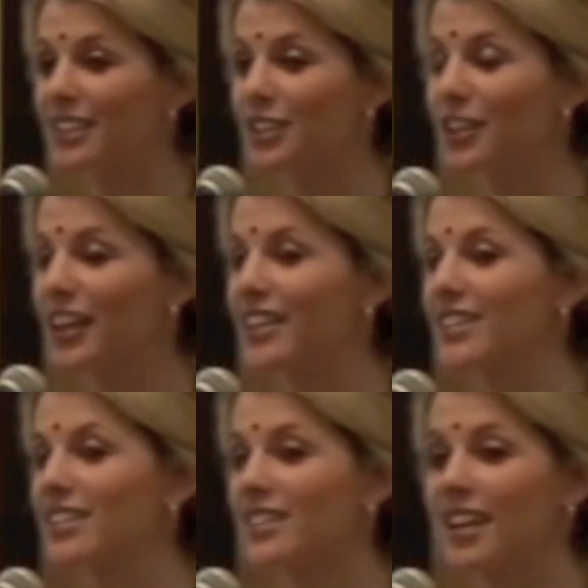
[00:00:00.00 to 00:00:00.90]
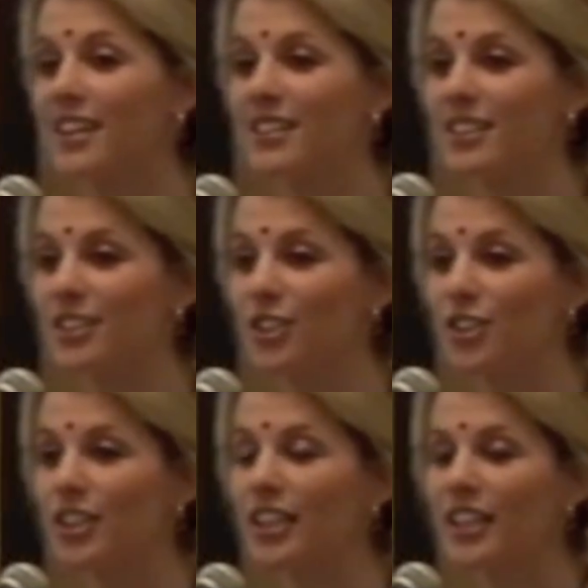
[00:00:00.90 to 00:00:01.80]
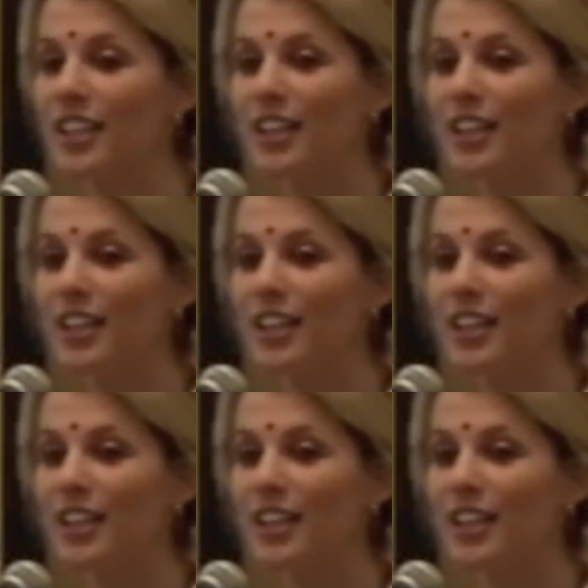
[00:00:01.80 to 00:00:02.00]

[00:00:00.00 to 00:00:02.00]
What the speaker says: a great saint and yogi,